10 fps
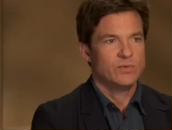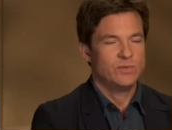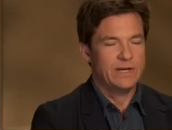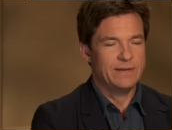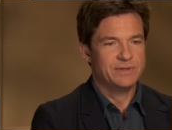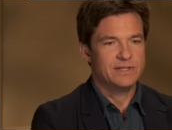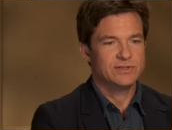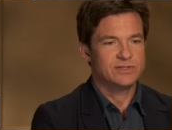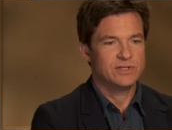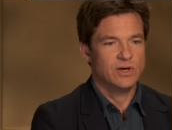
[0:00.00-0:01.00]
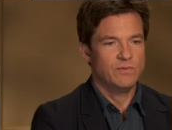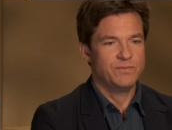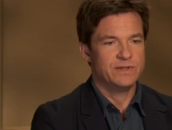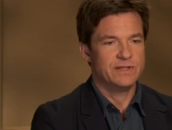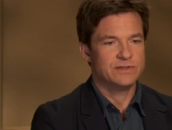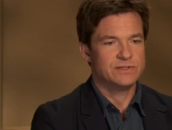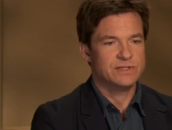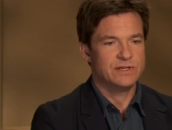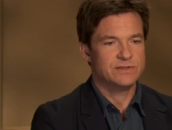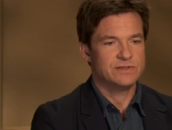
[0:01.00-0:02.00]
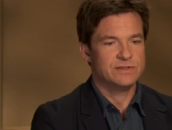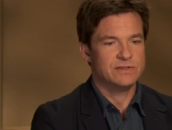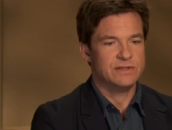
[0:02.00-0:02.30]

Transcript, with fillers: Right, but there's hopefully there's there's